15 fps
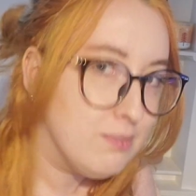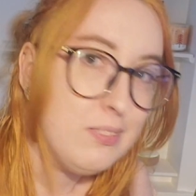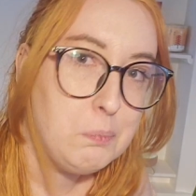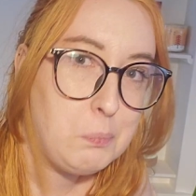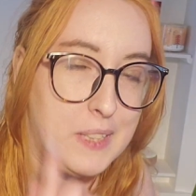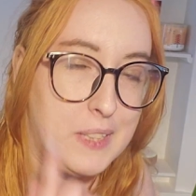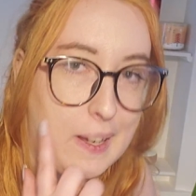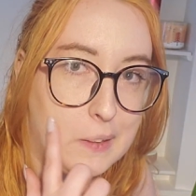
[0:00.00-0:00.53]

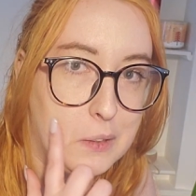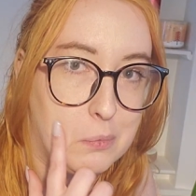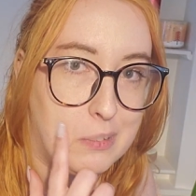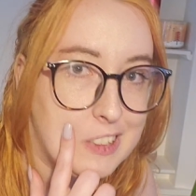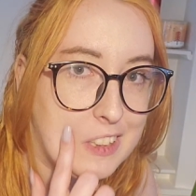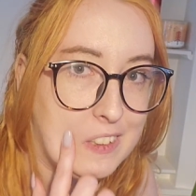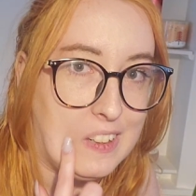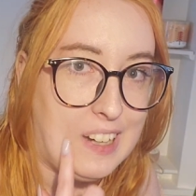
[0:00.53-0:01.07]
gonna add them
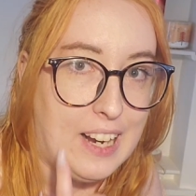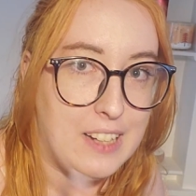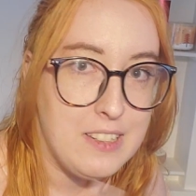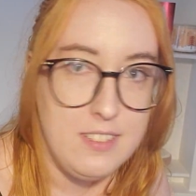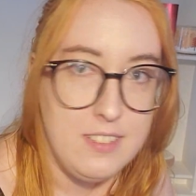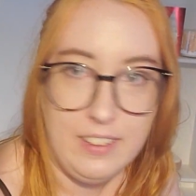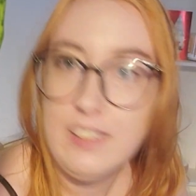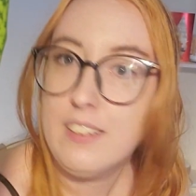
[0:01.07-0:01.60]
at the
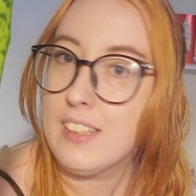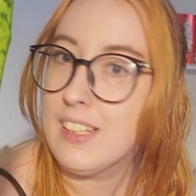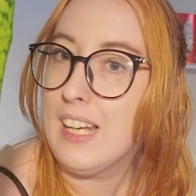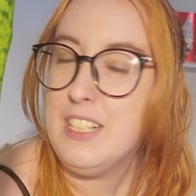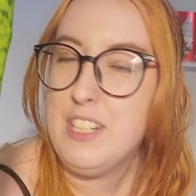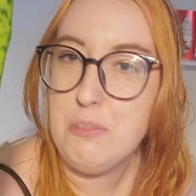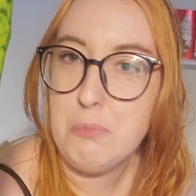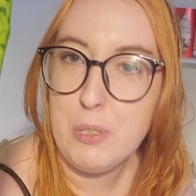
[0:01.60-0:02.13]
last, like
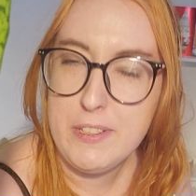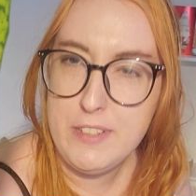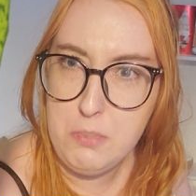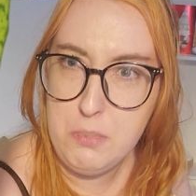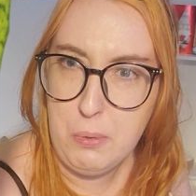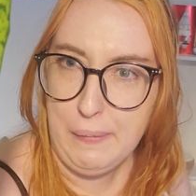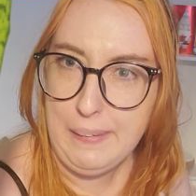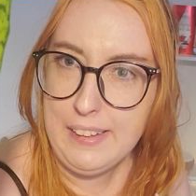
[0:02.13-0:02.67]
kind of the more
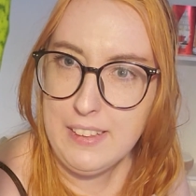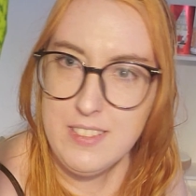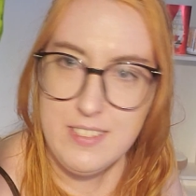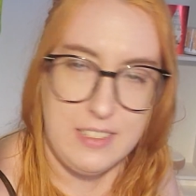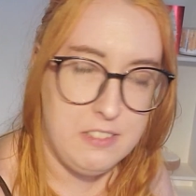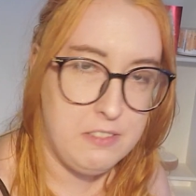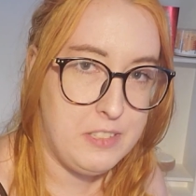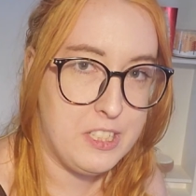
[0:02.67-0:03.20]
disappointing
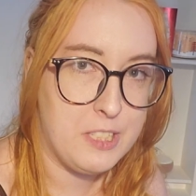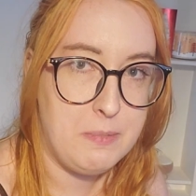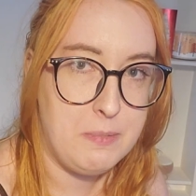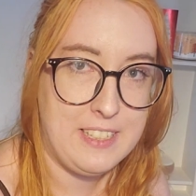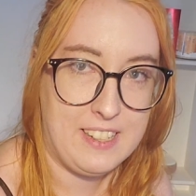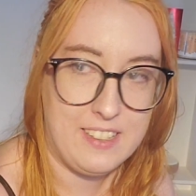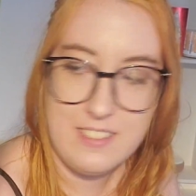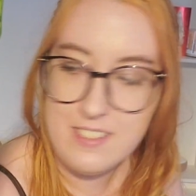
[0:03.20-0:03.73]
stuff, just
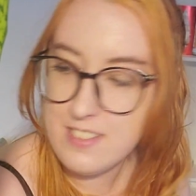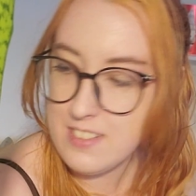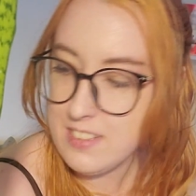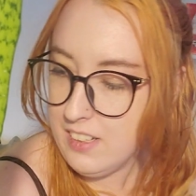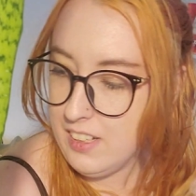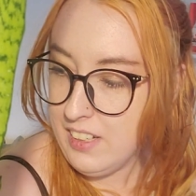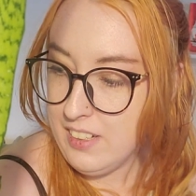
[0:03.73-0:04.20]
because